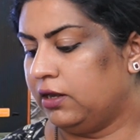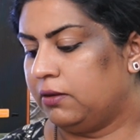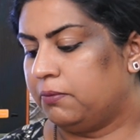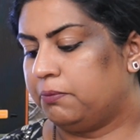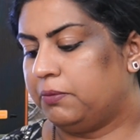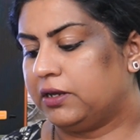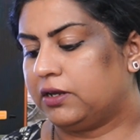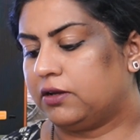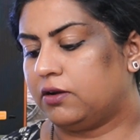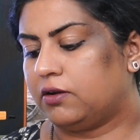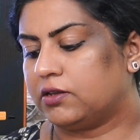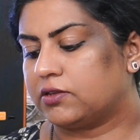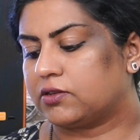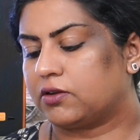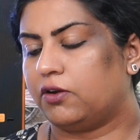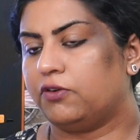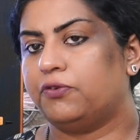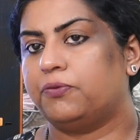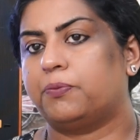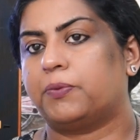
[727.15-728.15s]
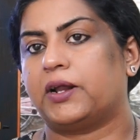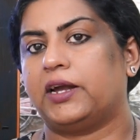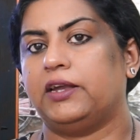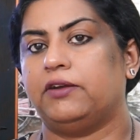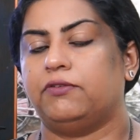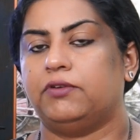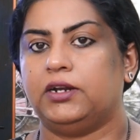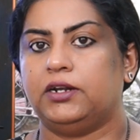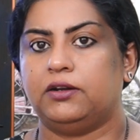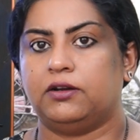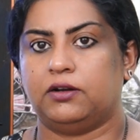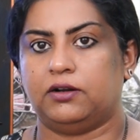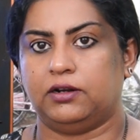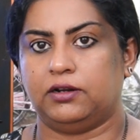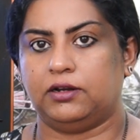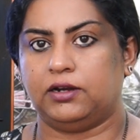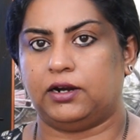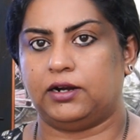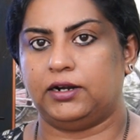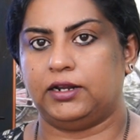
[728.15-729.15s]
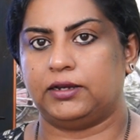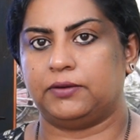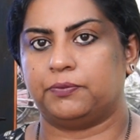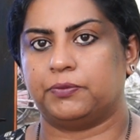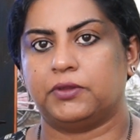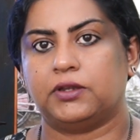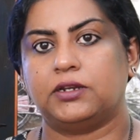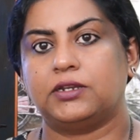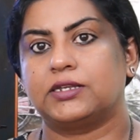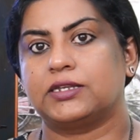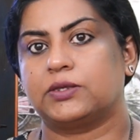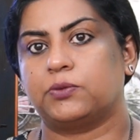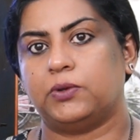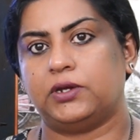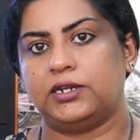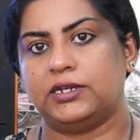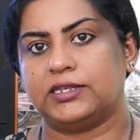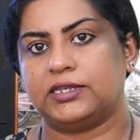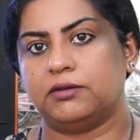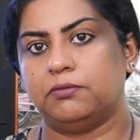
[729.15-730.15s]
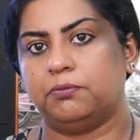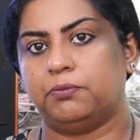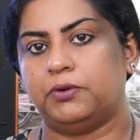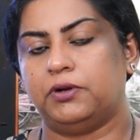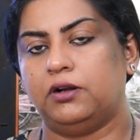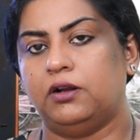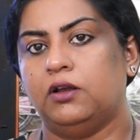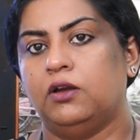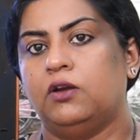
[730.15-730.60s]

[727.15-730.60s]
because of private regarding. It is very simple.